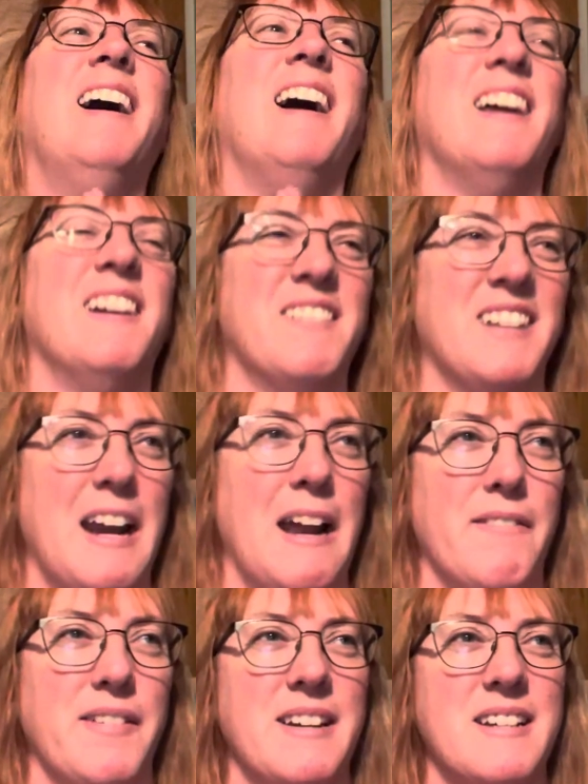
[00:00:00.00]
And I'm glad I
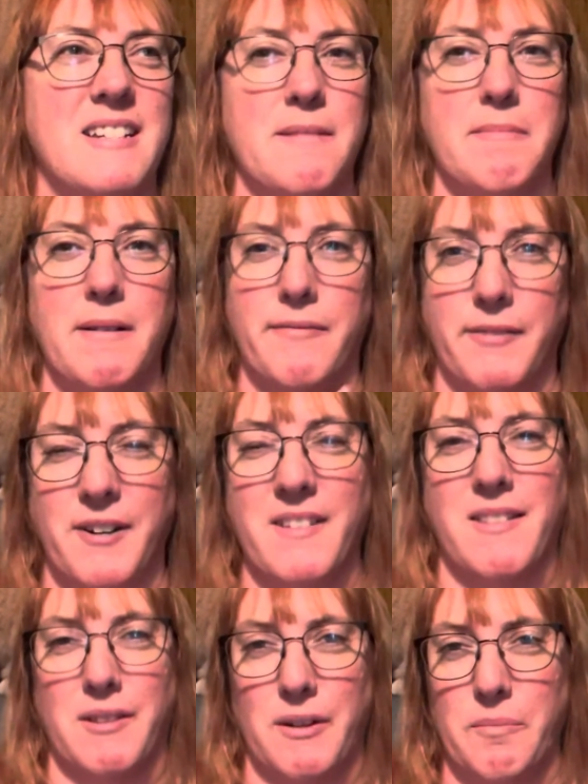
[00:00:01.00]
finished it before
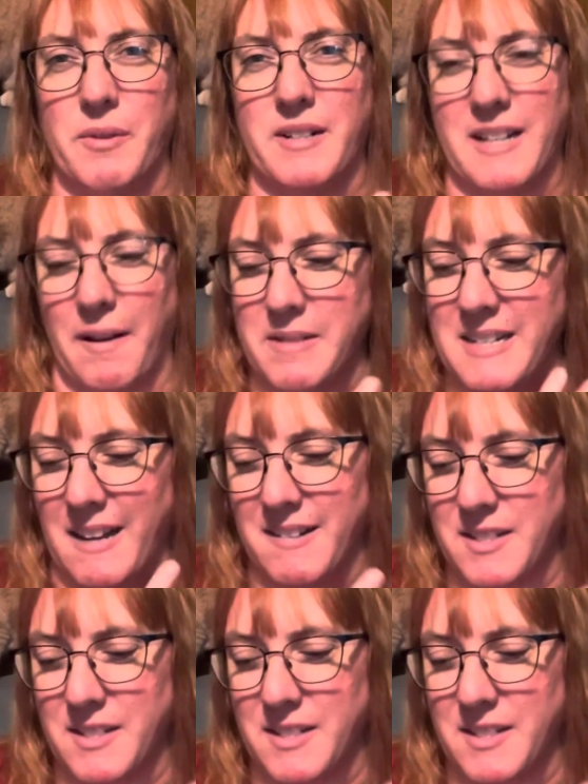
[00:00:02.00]
the third book comes out.